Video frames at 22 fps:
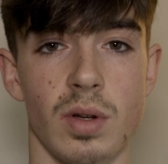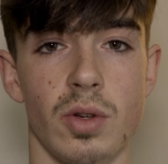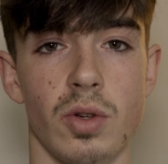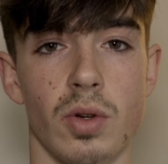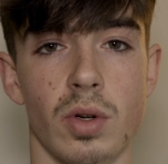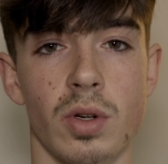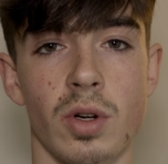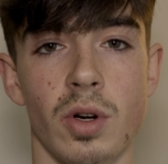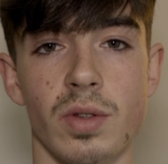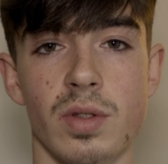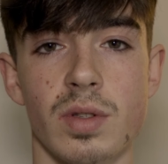
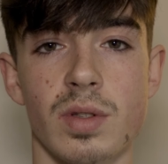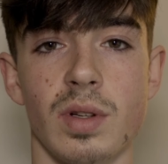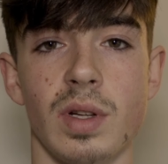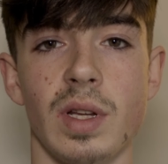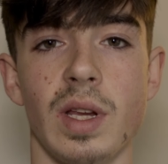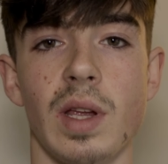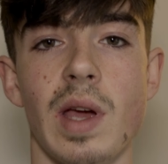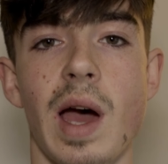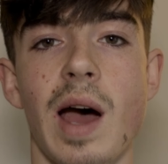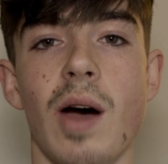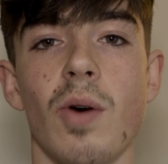you're
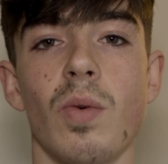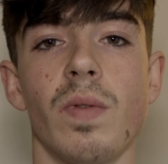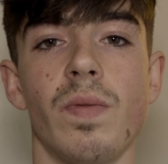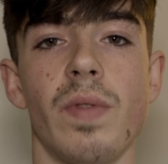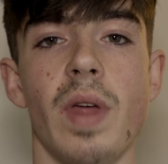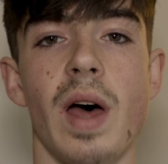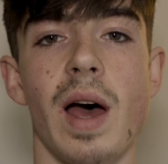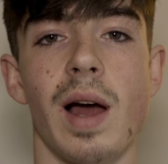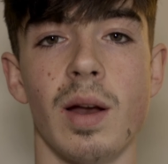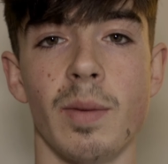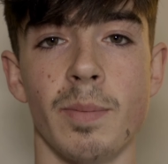constantly out with
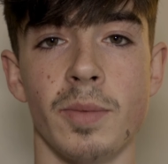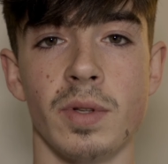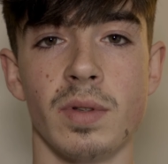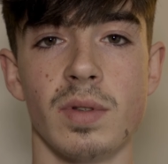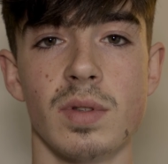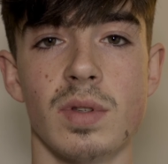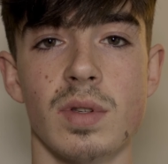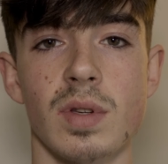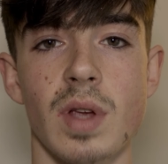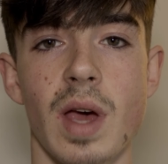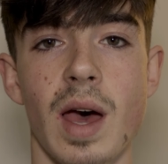the
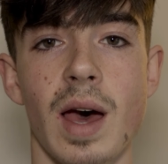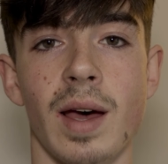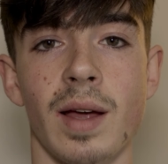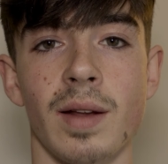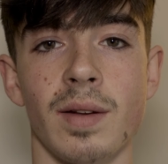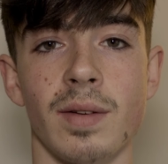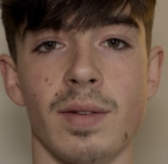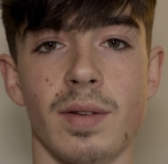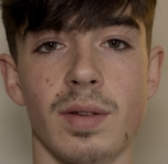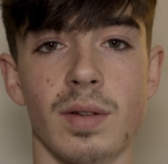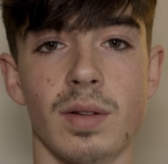elements
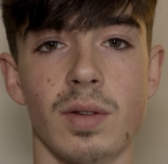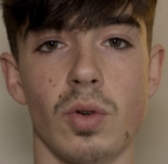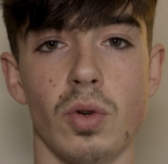and